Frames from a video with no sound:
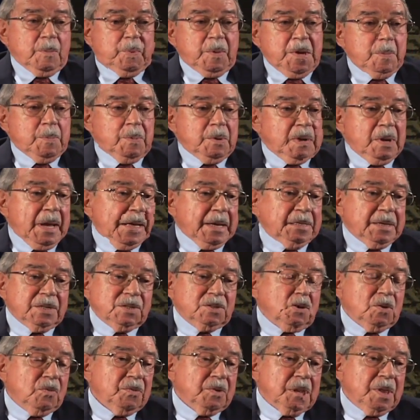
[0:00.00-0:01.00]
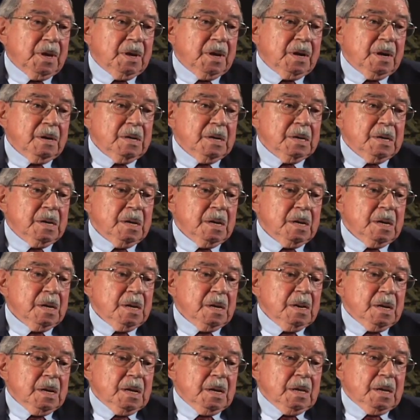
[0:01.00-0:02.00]
people like us over there. And
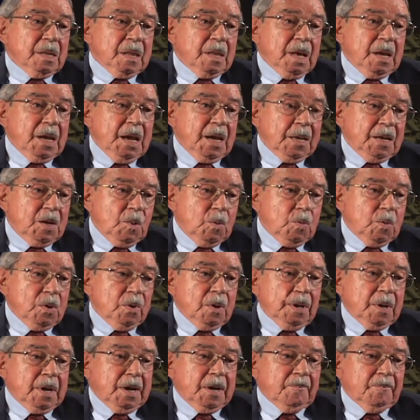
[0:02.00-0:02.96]
they had to work.